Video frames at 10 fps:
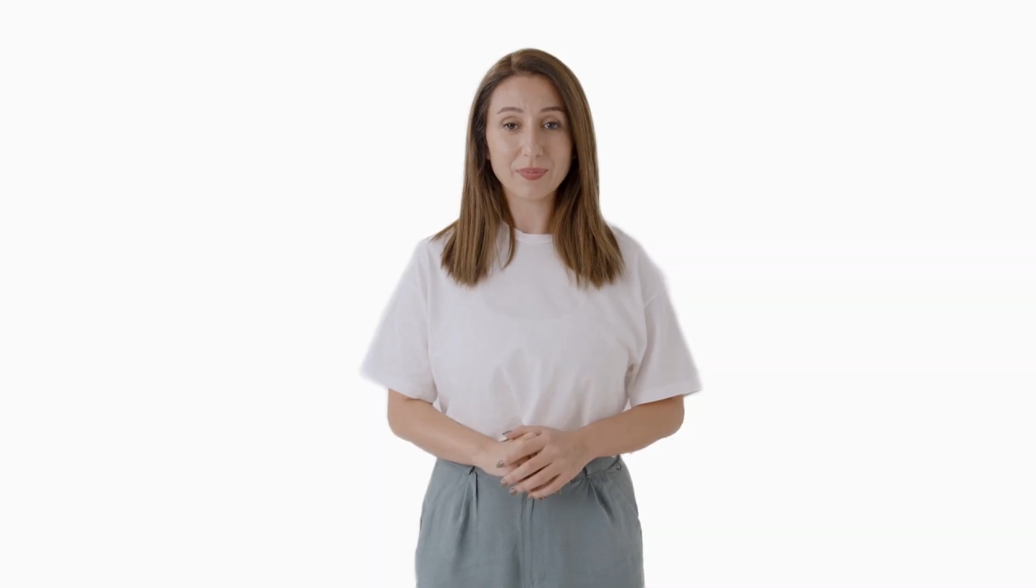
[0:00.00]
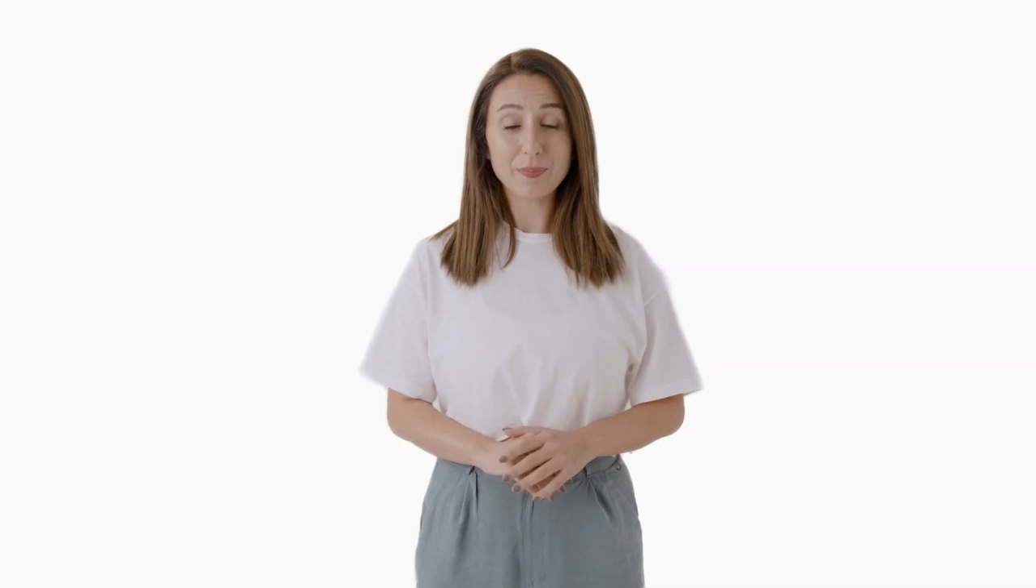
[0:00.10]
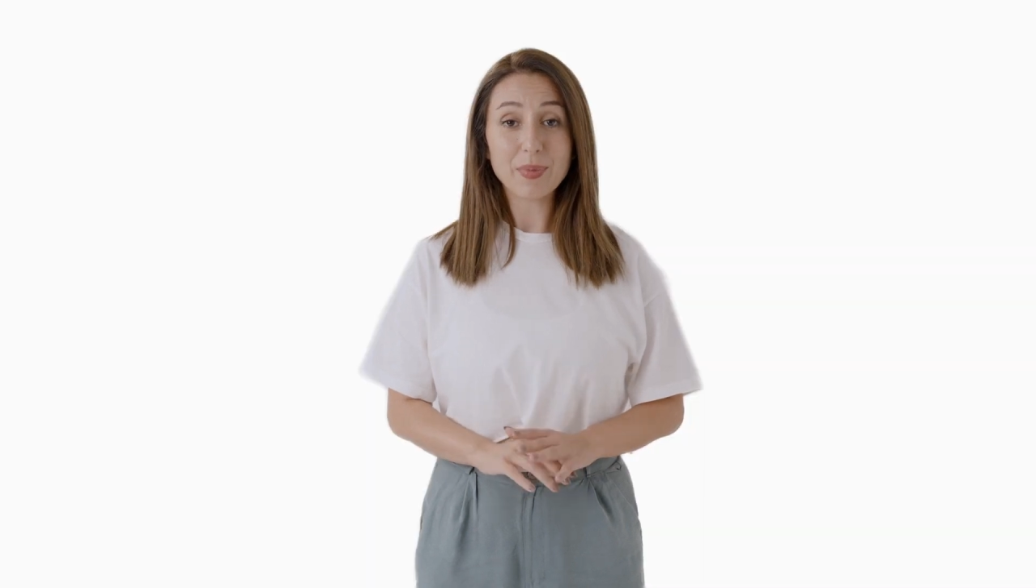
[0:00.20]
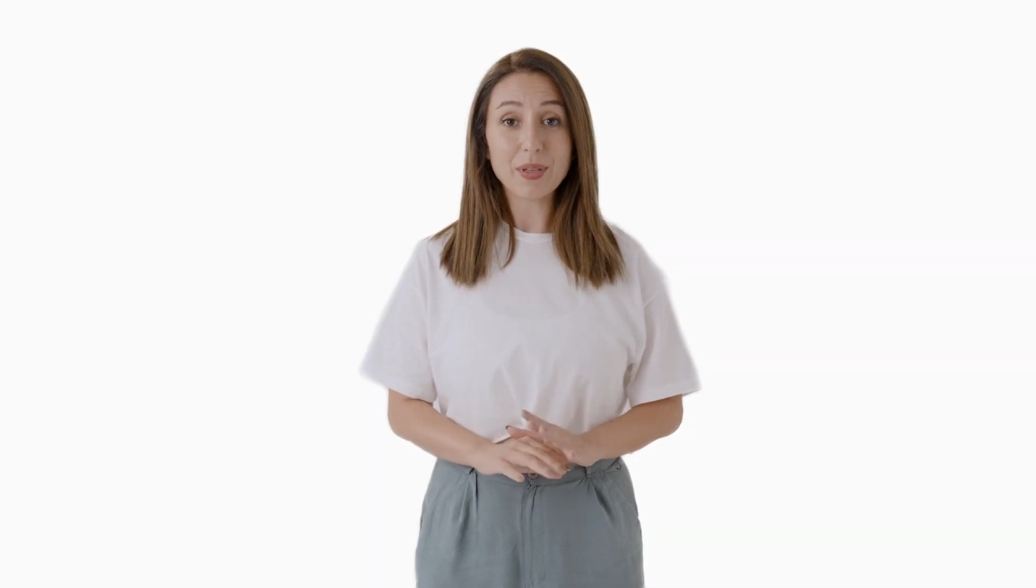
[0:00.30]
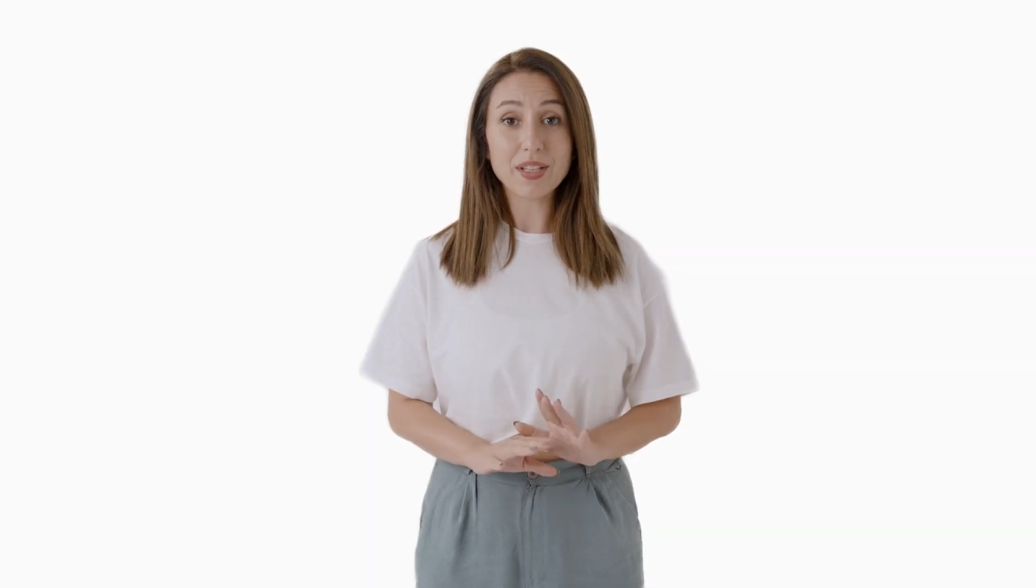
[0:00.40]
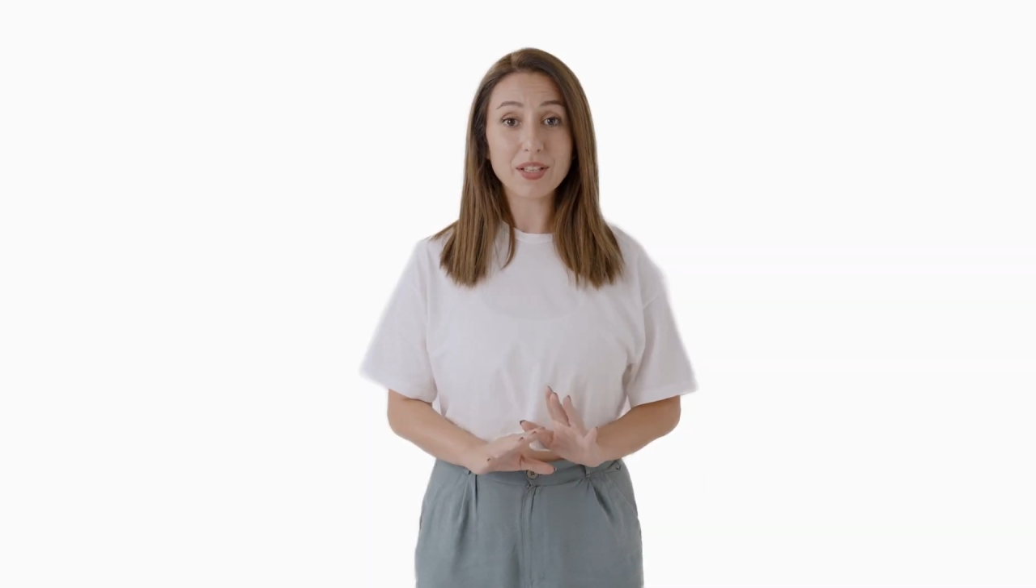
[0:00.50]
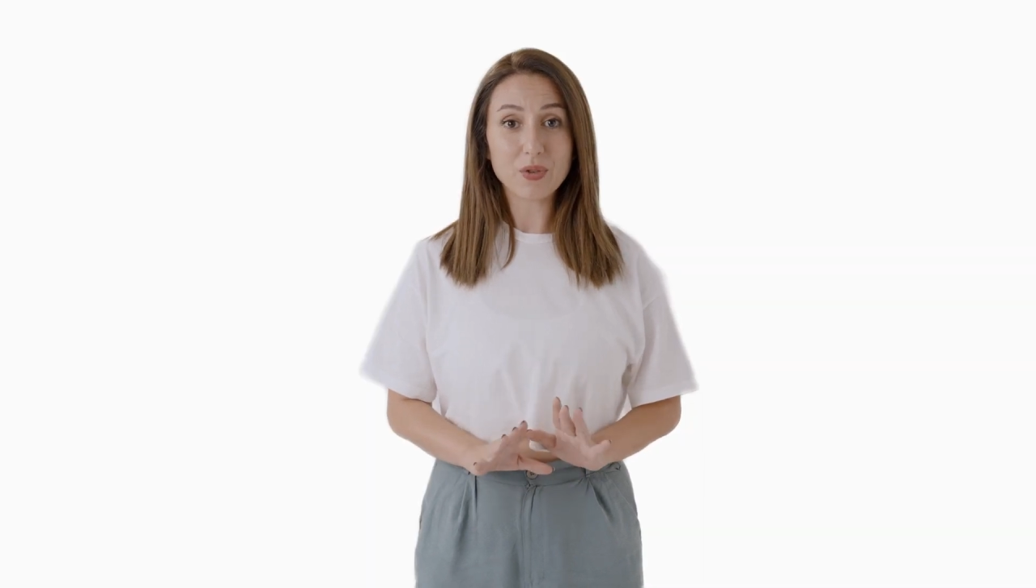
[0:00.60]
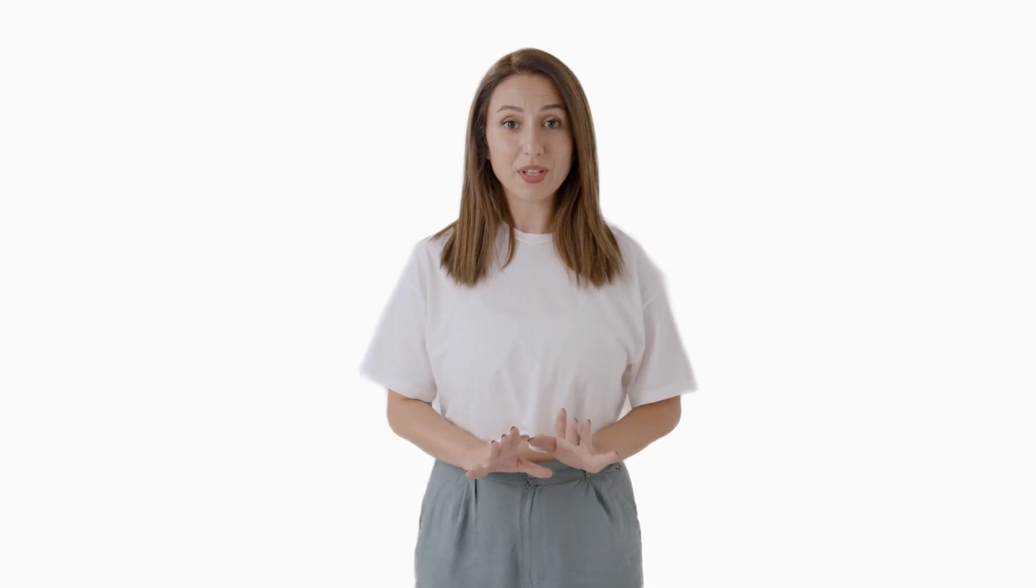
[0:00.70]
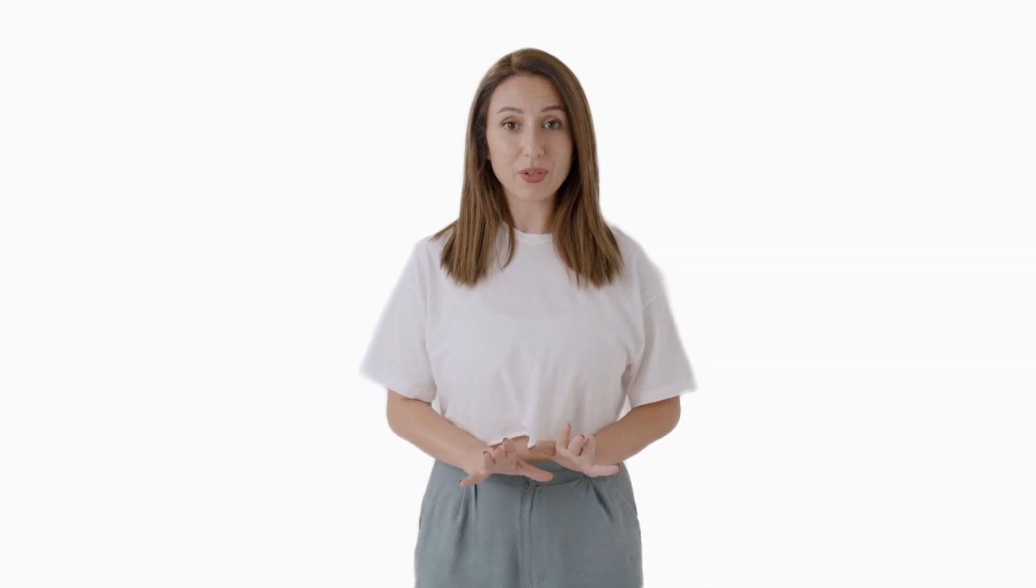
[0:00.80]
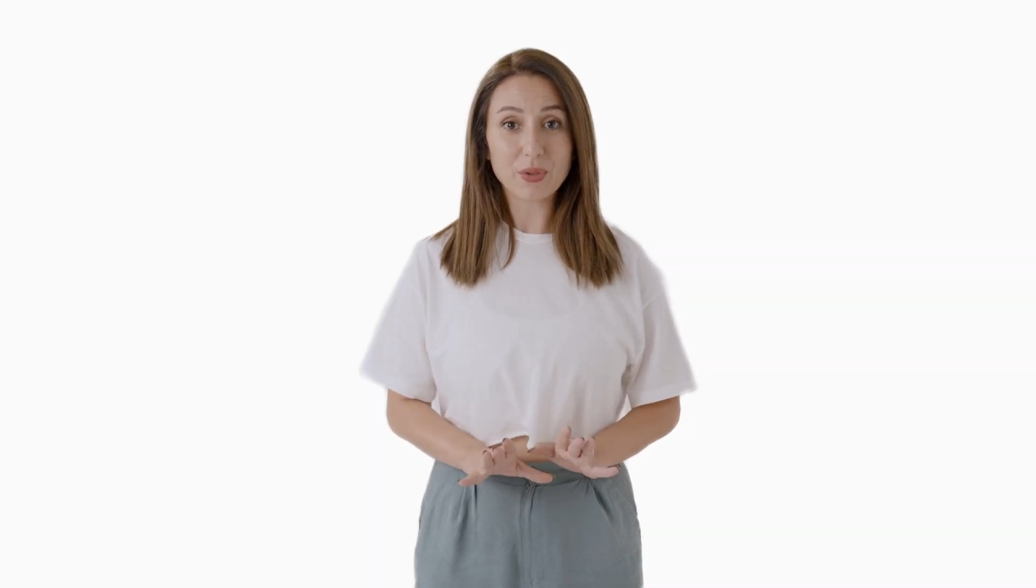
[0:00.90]
Building
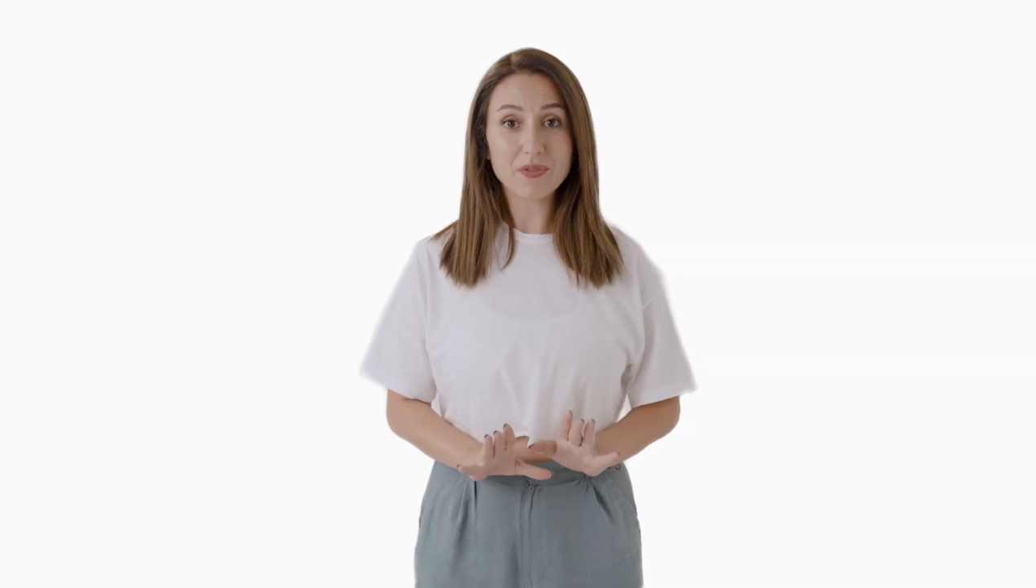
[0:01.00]
critical